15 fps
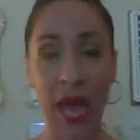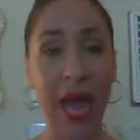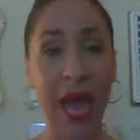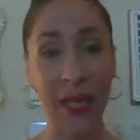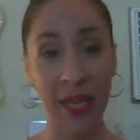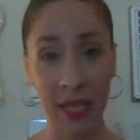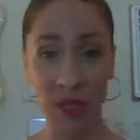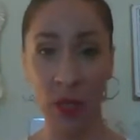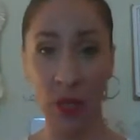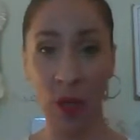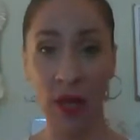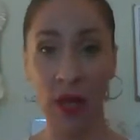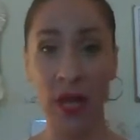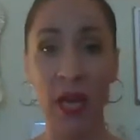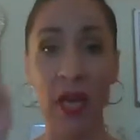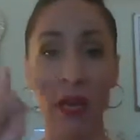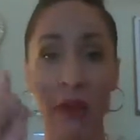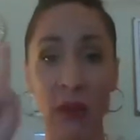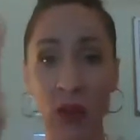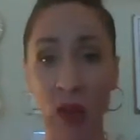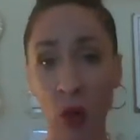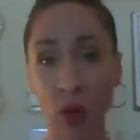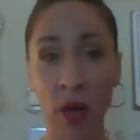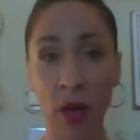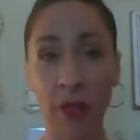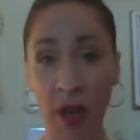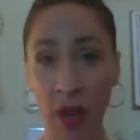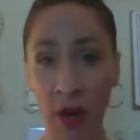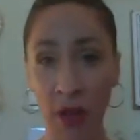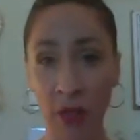And guess what? If you don't have
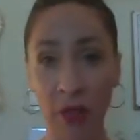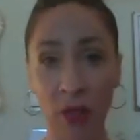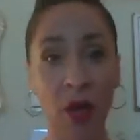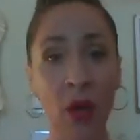health,